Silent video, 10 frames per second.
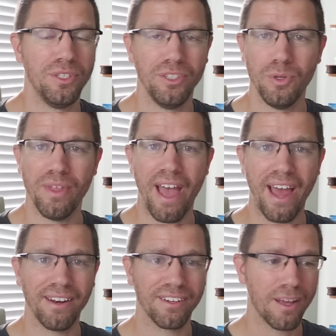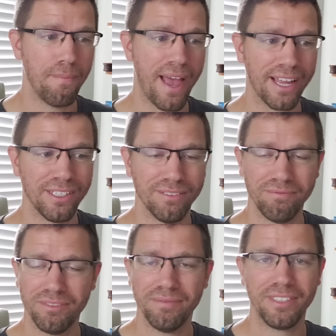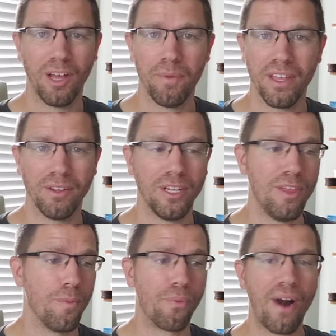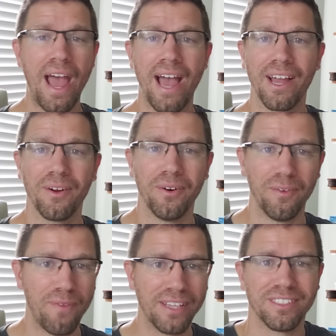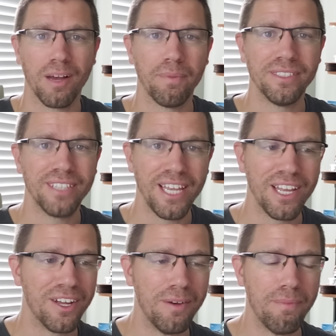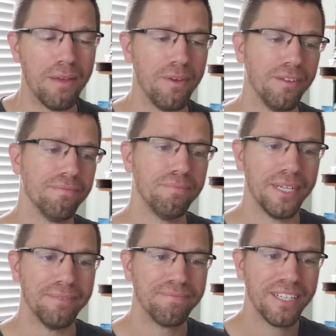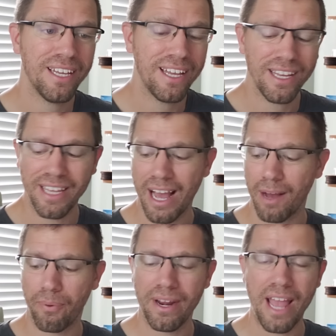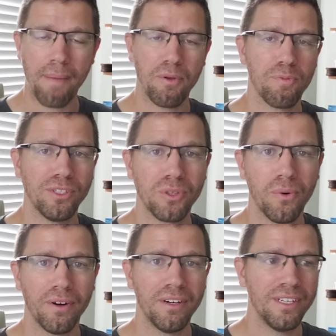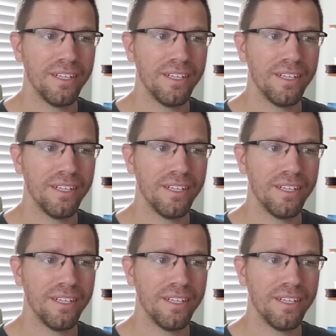Do that. Come back and tell me and either brag or fess up and say you couldn't beat me. But yeah, I'm pretty happy with my score.